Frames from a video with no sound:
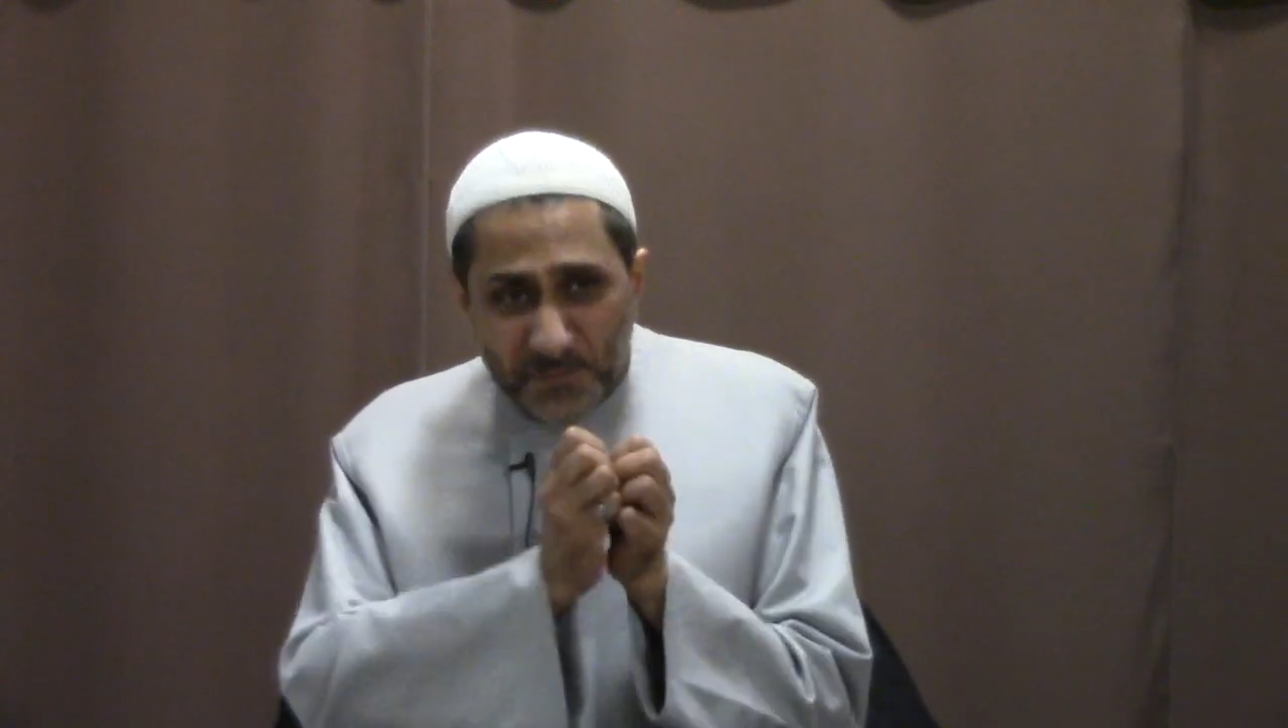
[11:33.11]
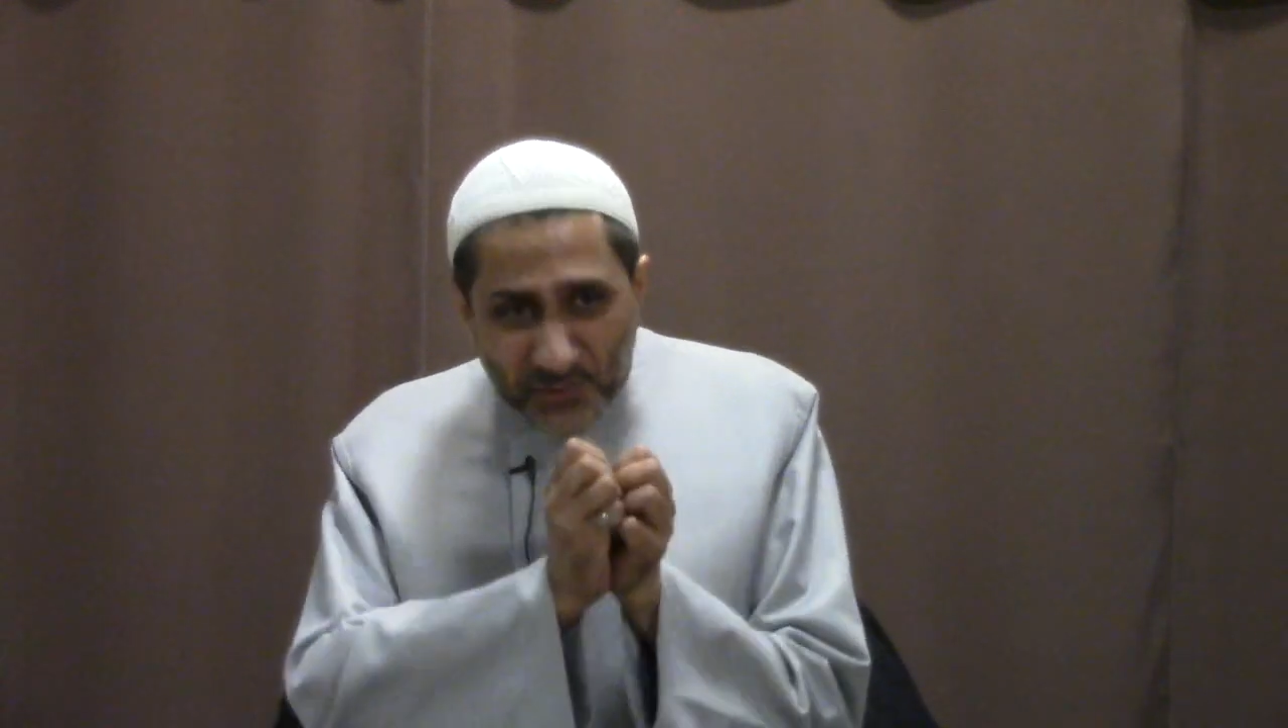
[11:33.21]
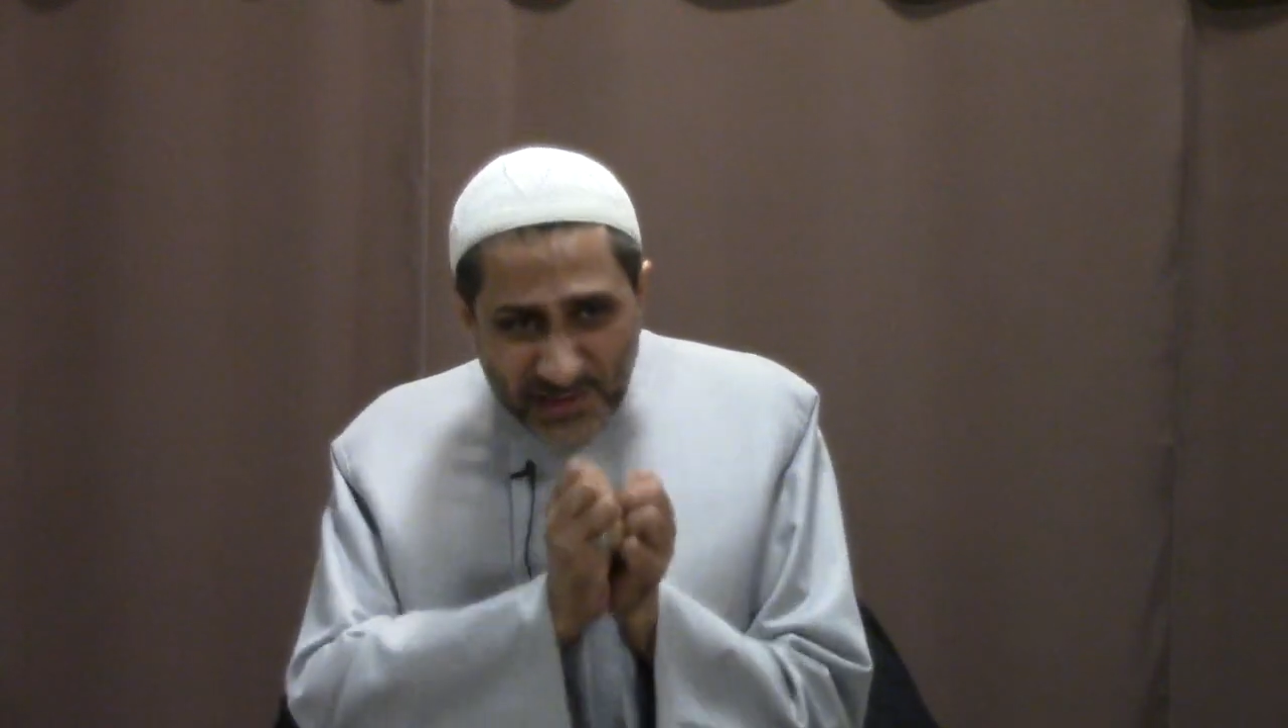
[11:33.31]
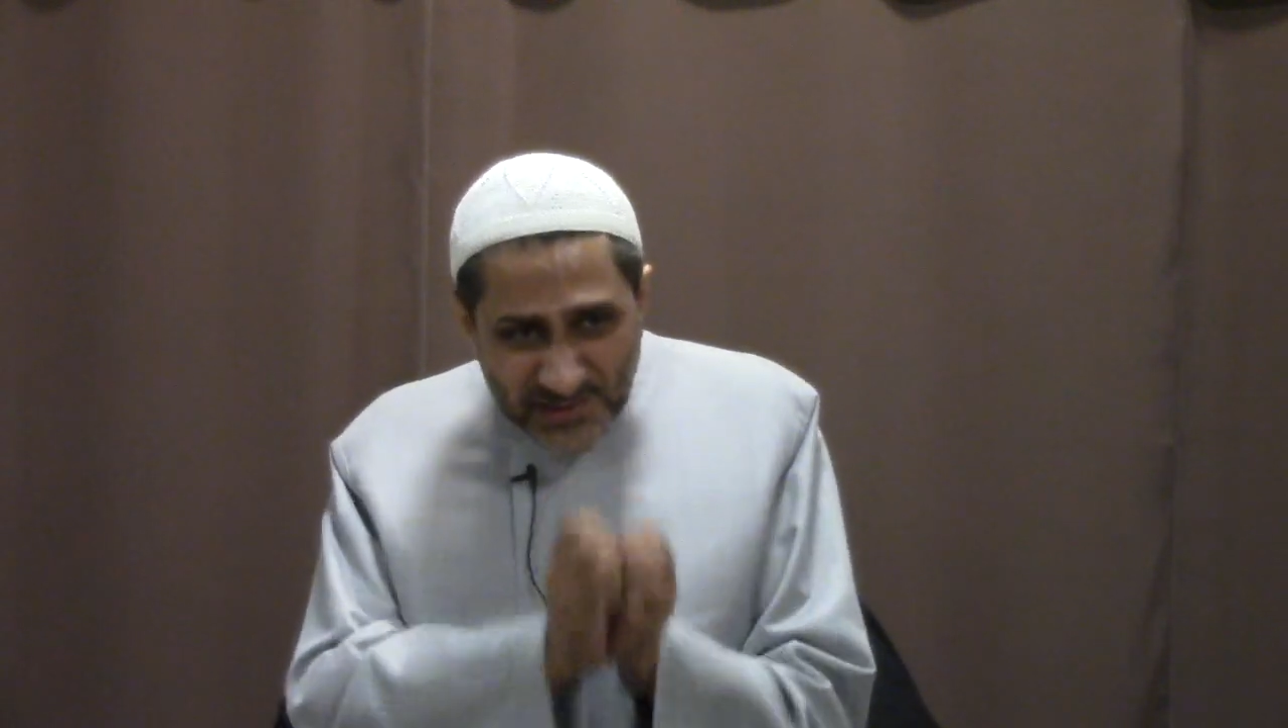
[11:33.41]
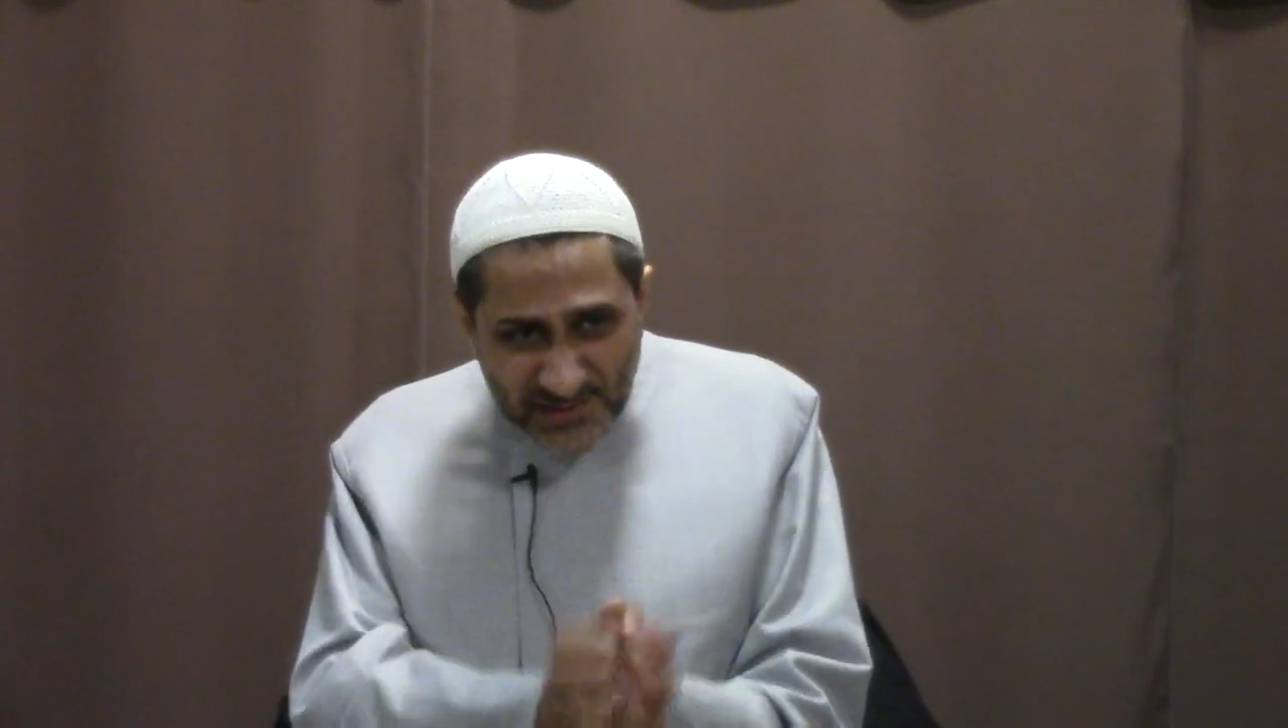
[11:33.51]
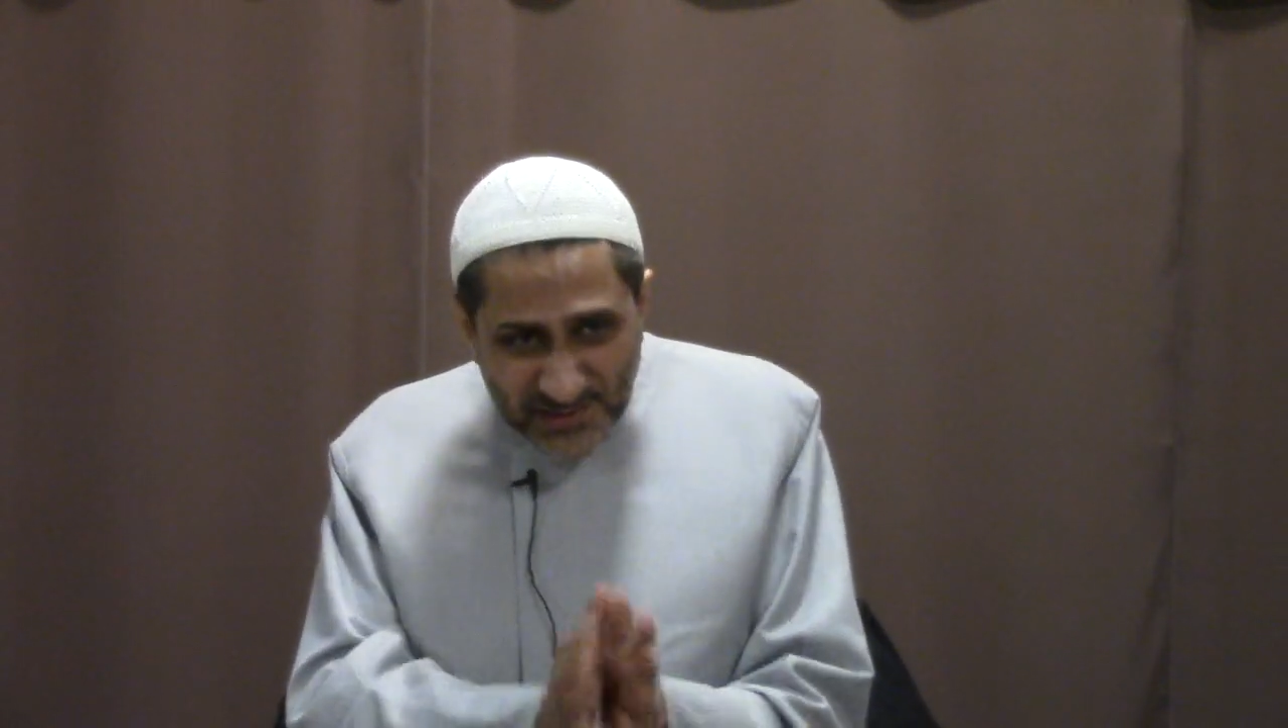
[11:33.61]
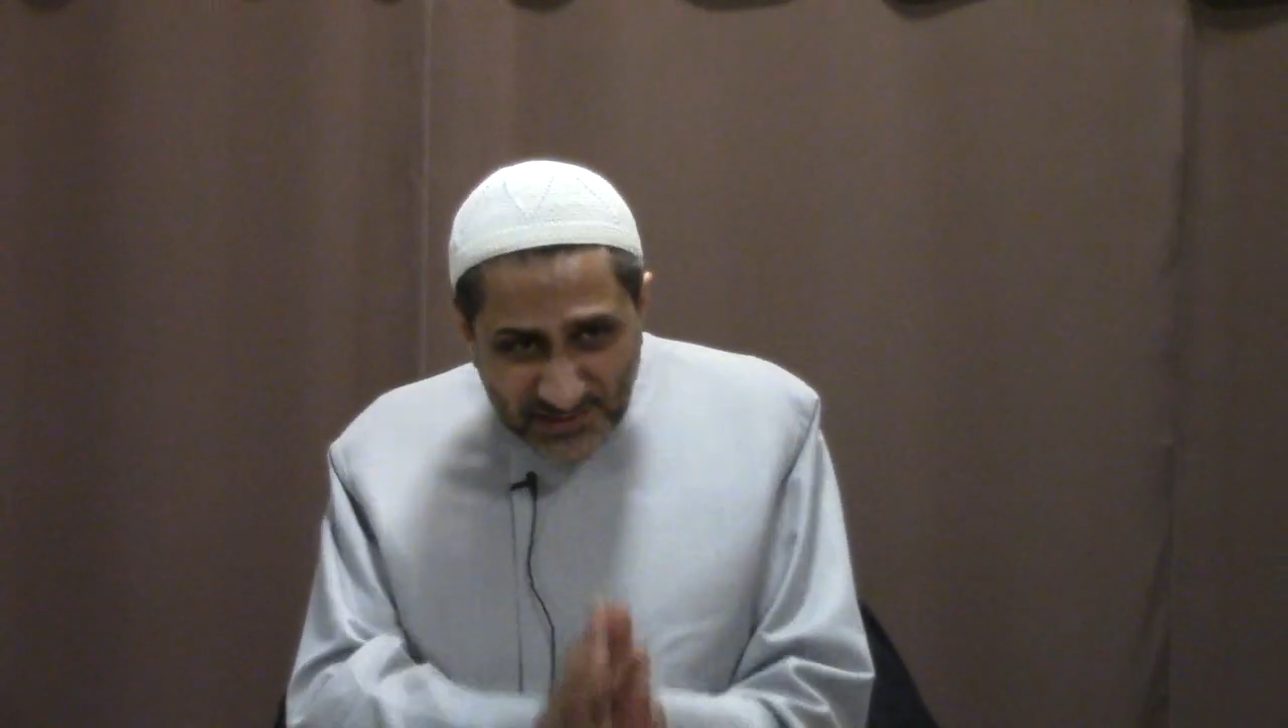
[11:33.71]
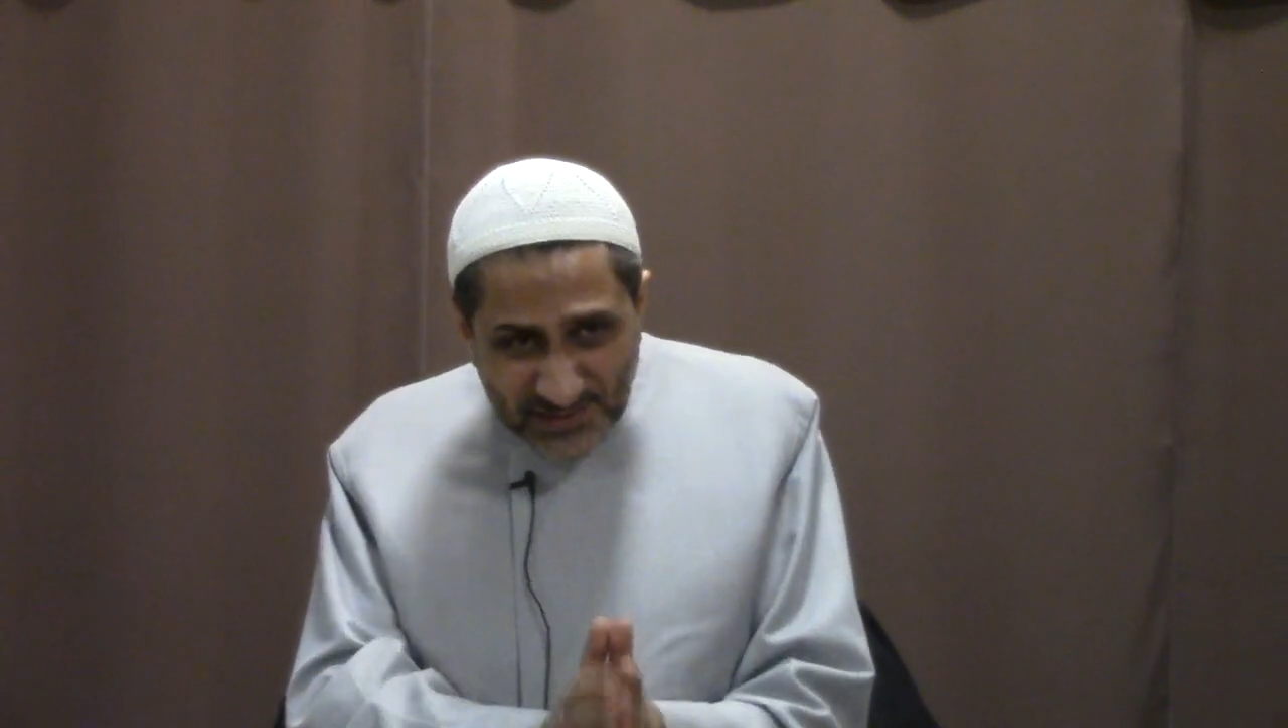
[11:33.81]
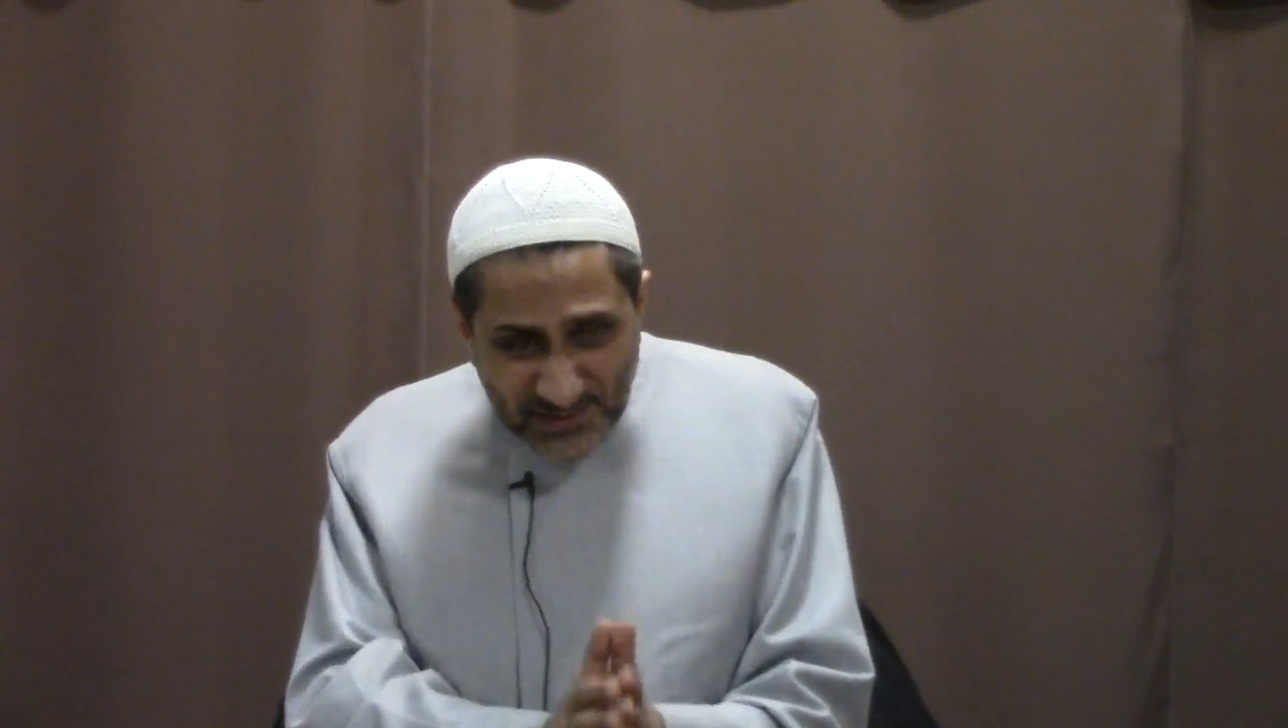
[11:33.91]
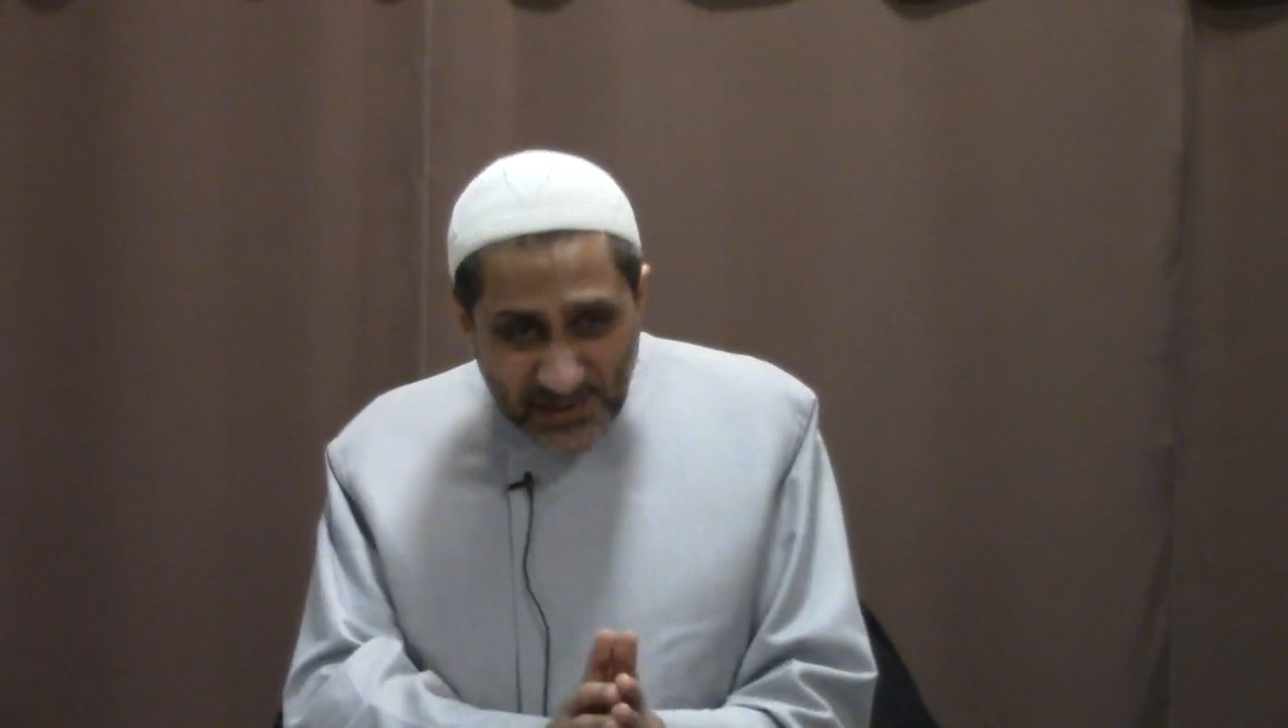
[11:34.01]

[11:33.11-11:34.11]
present